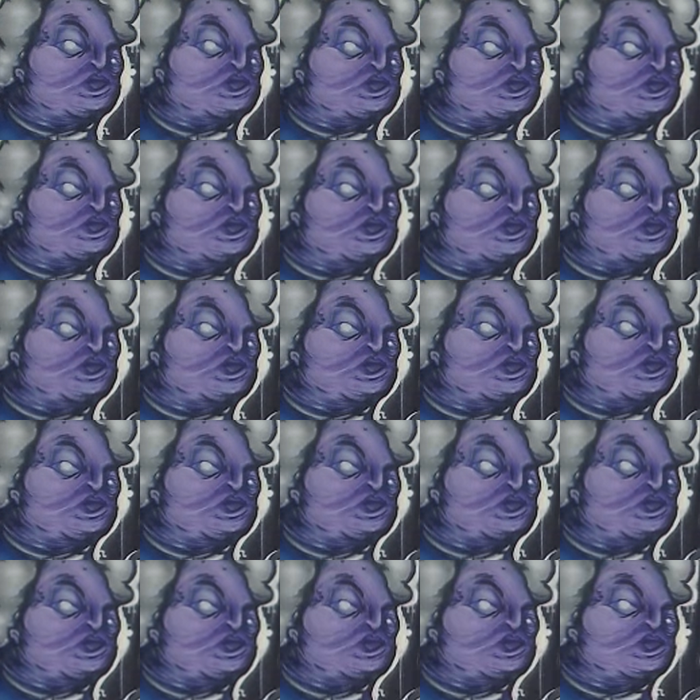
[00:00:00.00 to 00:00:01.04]

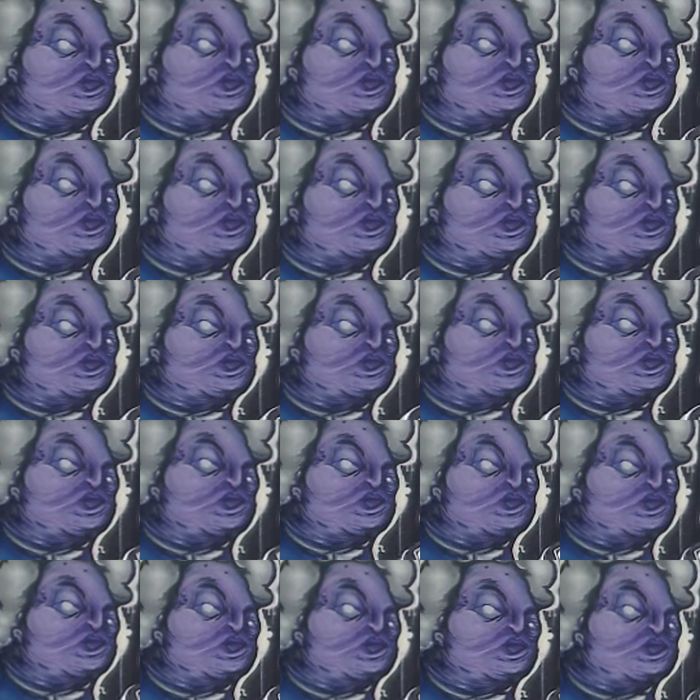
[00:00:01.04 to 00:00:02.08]

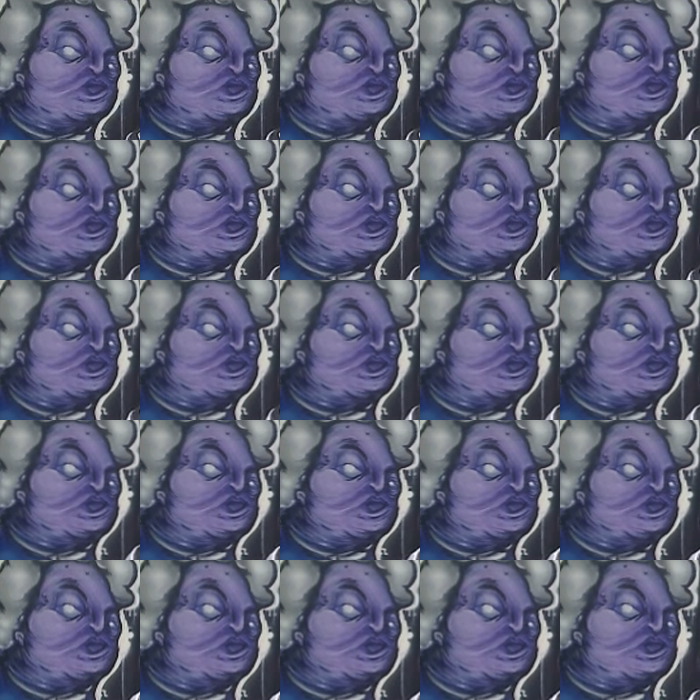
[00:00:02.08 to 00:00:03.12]

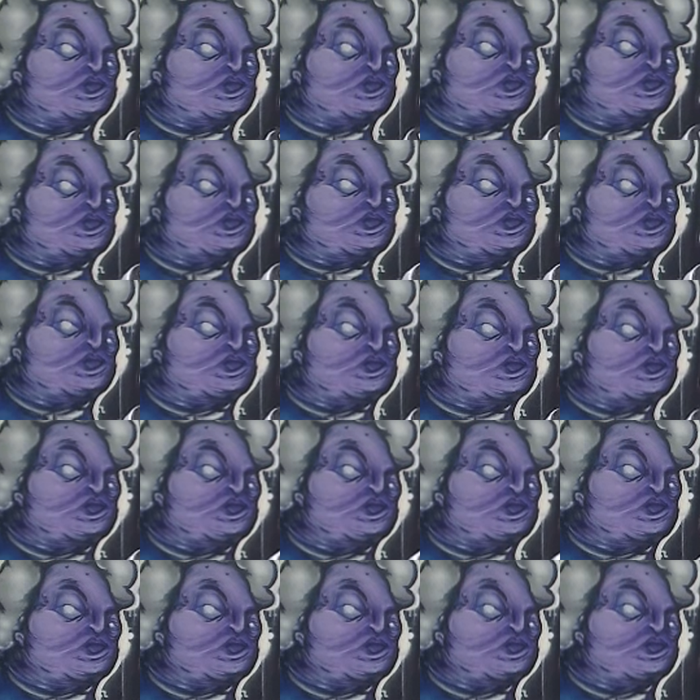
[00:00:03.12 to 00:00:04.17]

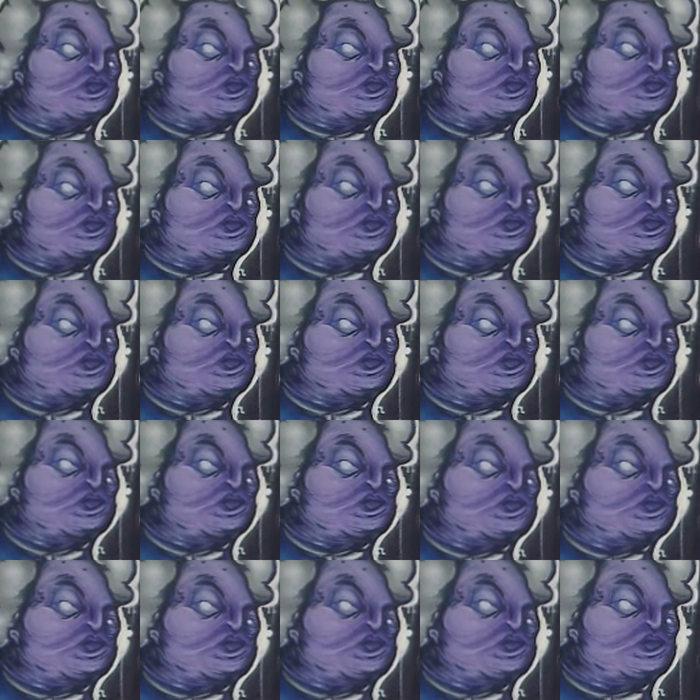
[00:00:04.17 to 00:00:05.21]

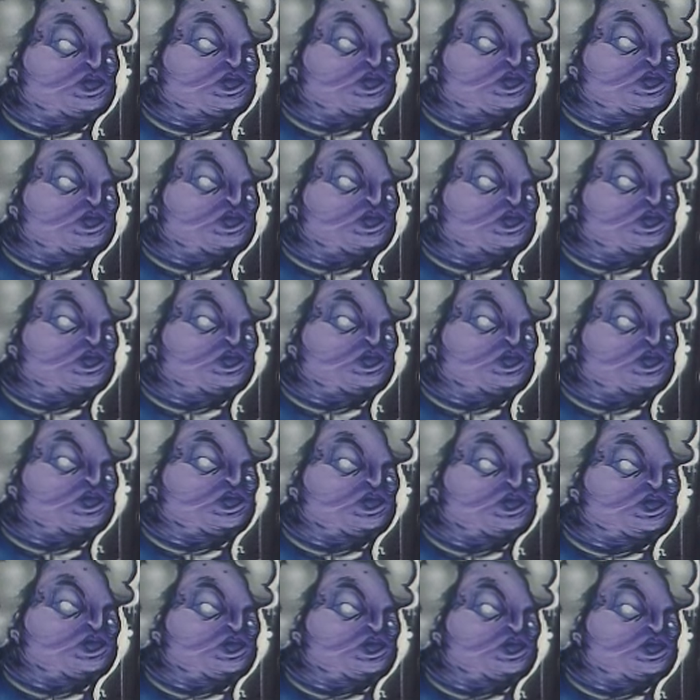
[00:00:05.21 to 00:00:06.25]

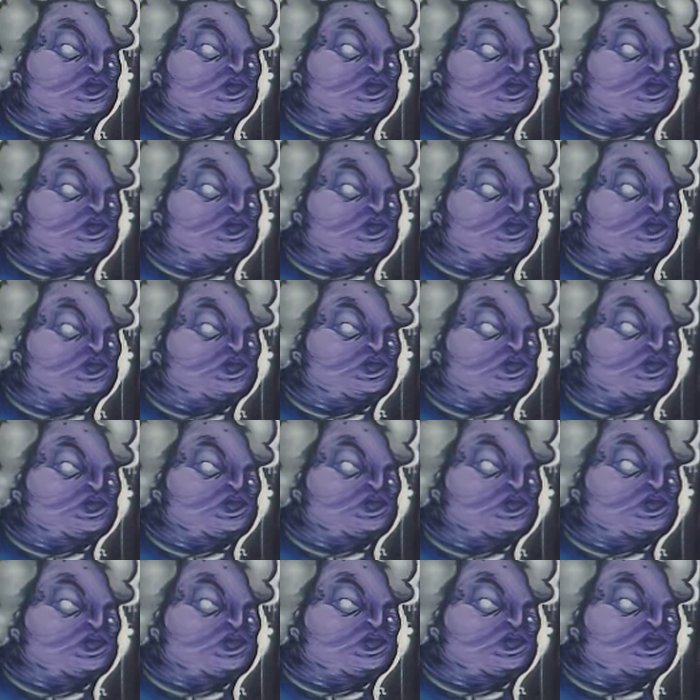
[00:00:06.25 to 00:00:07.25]
No words are spoken by the person on screen.